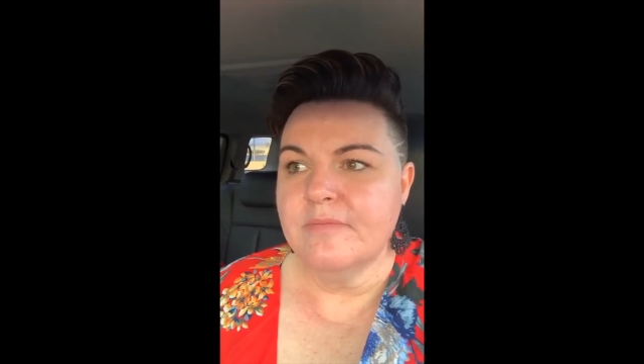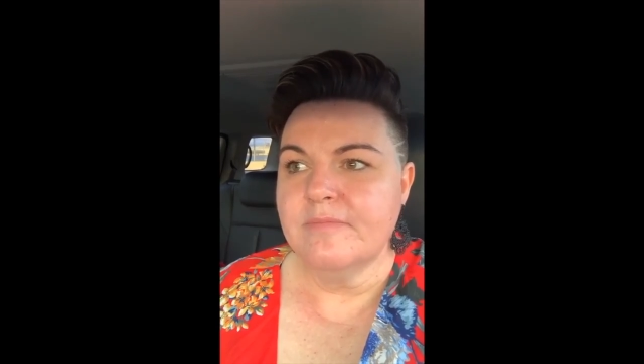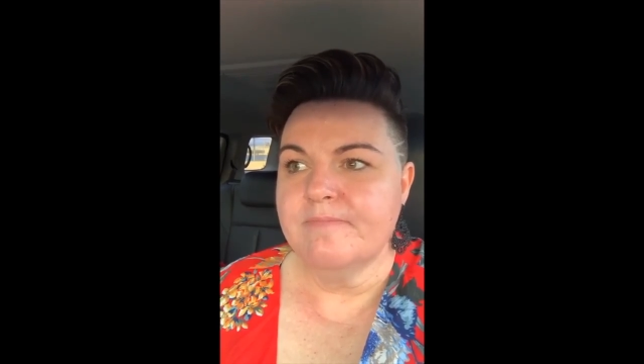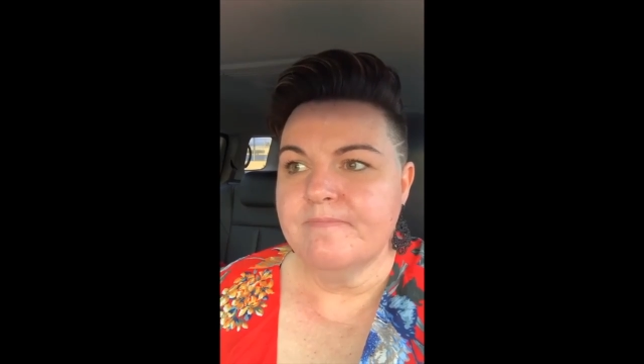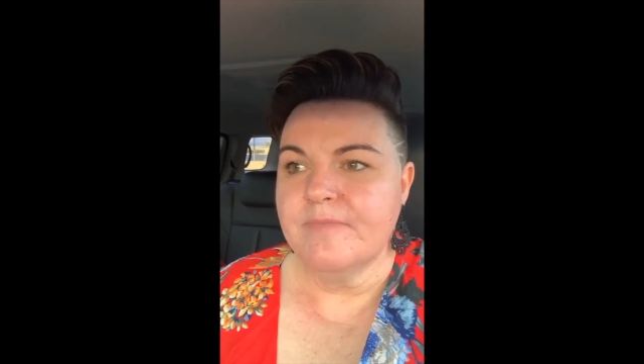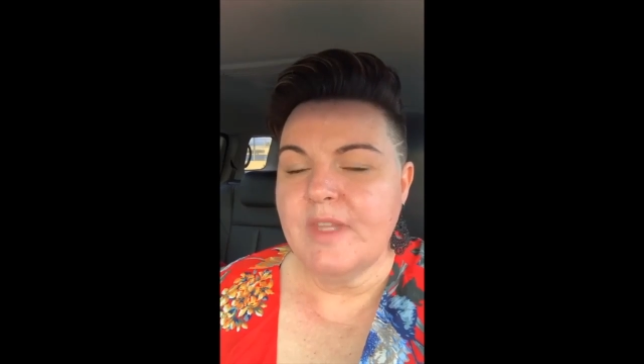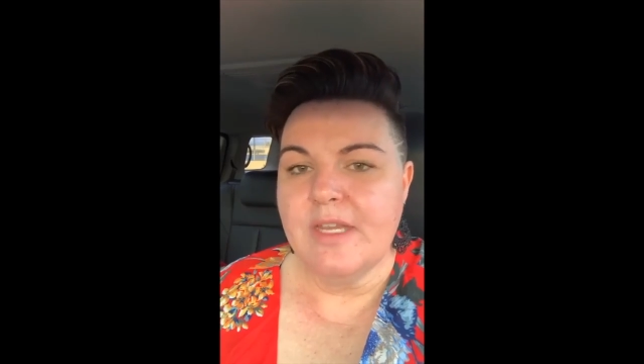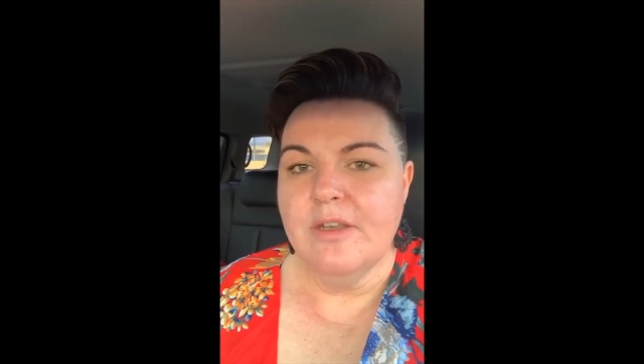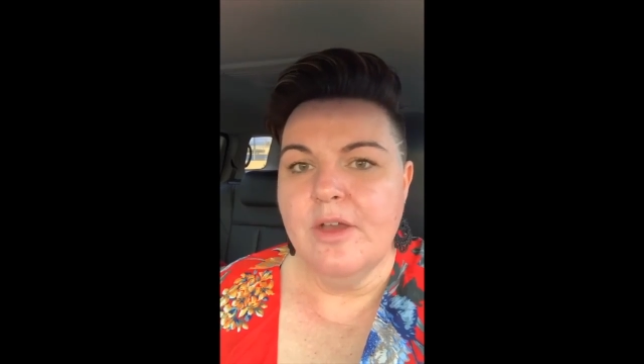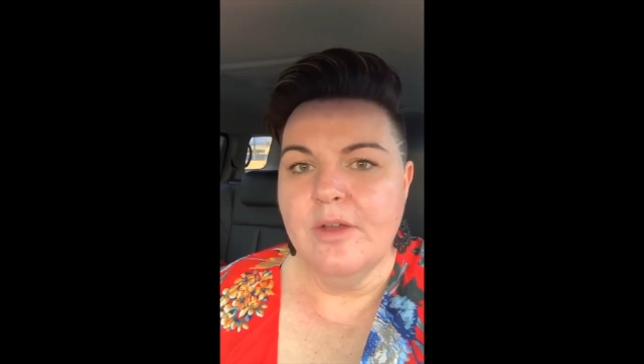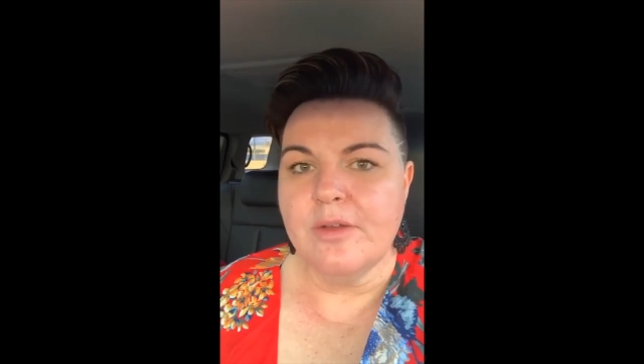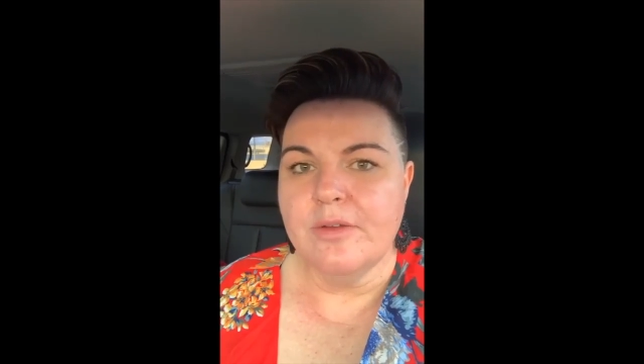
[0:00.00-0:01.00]
they
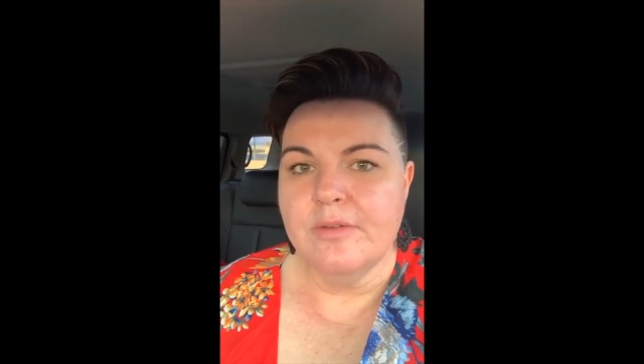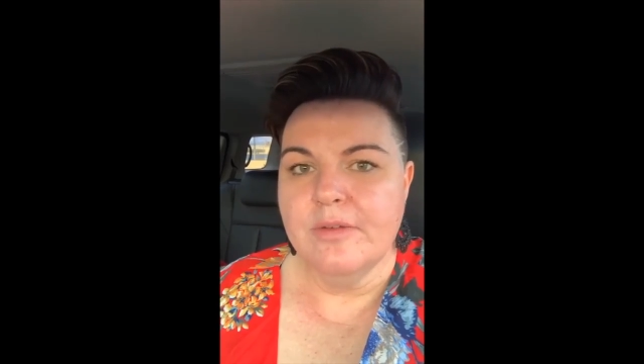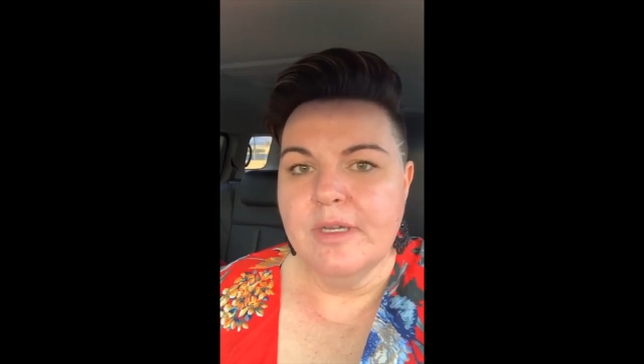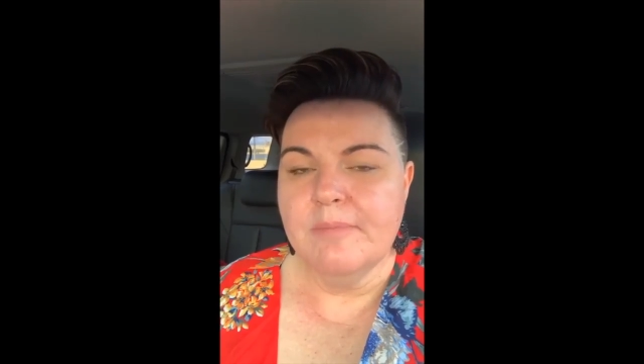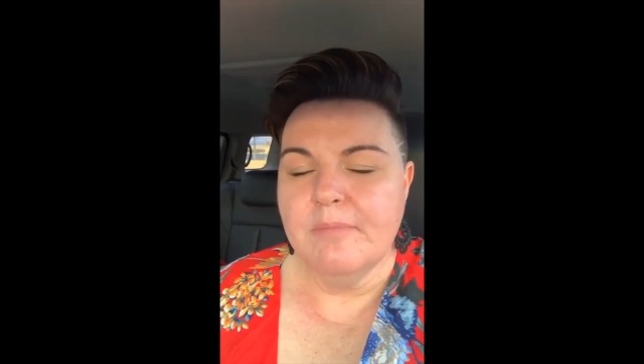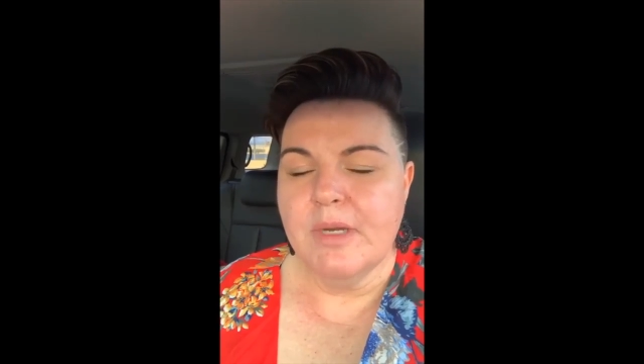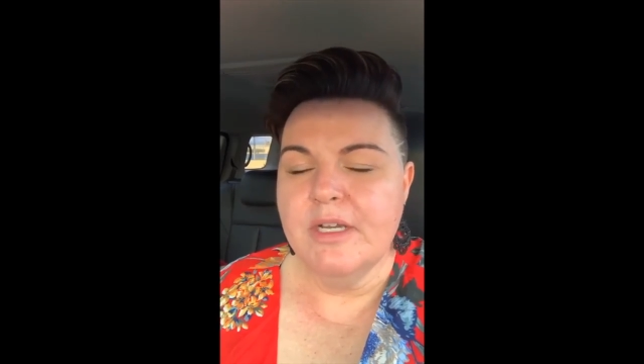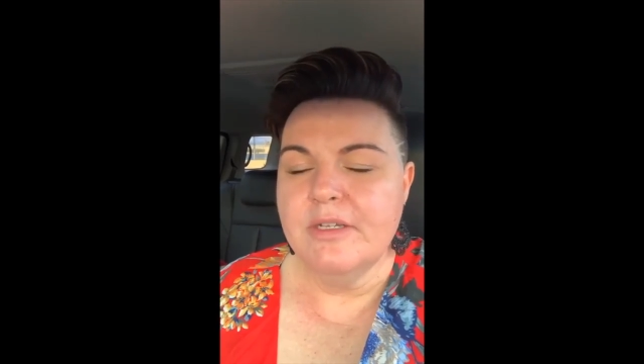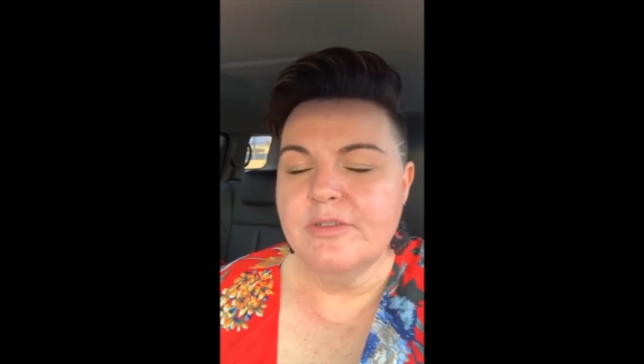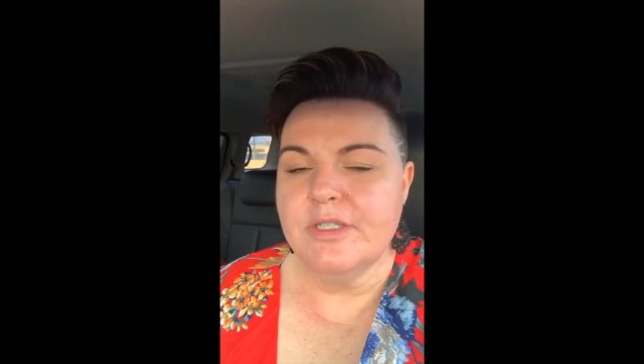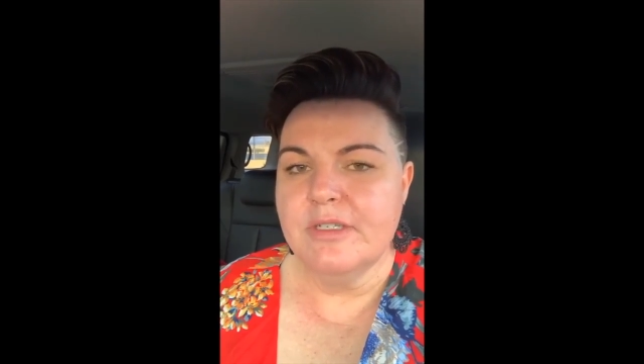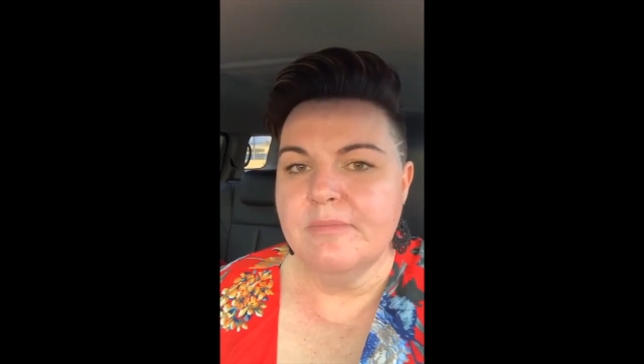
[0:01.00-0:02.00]
know.
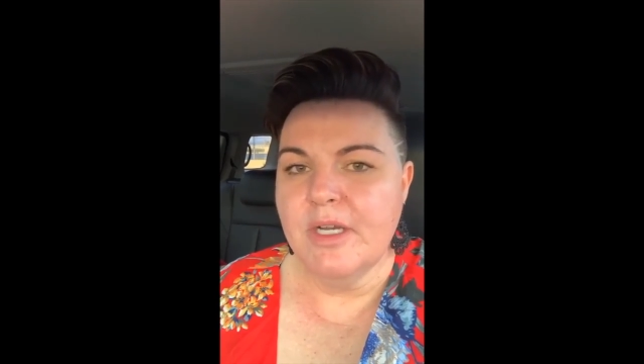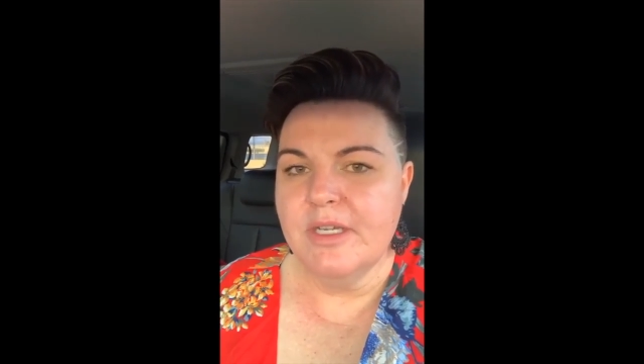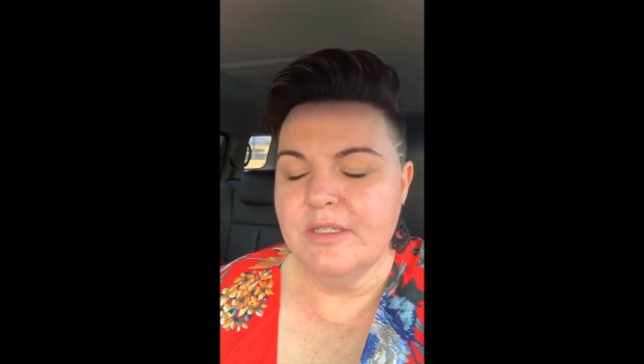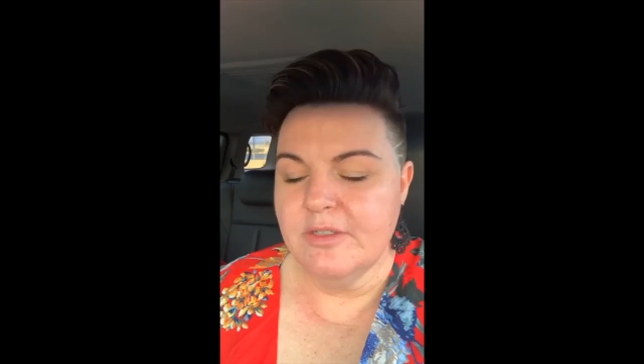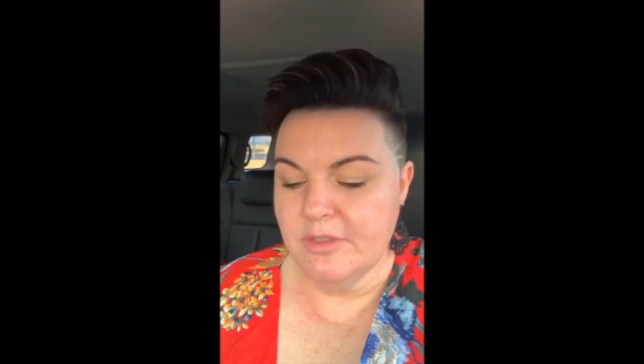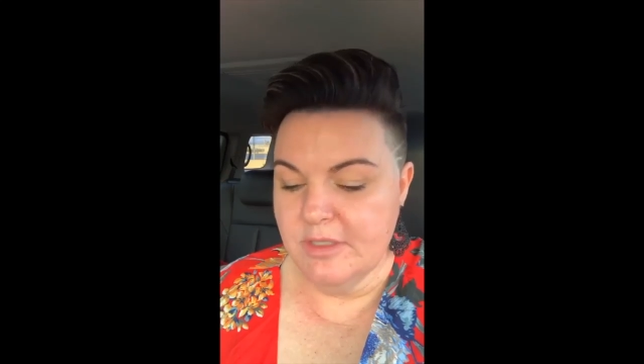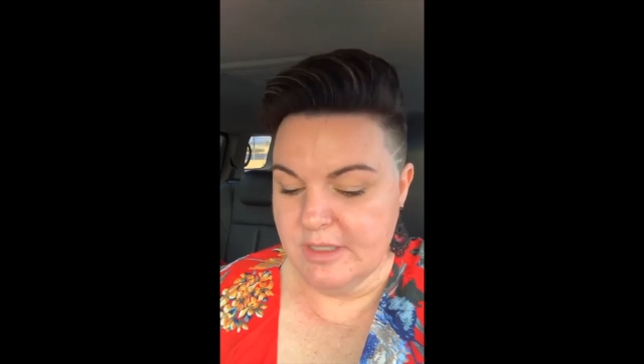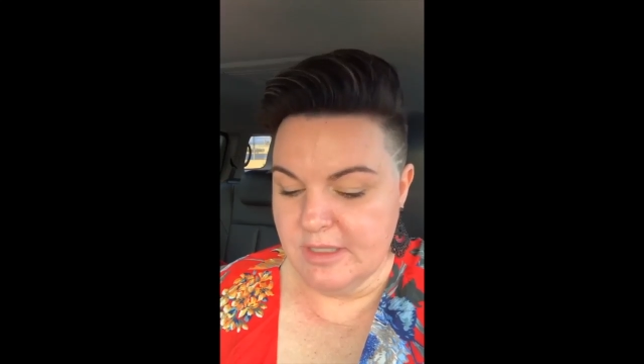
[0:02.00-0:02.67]
My intrinsic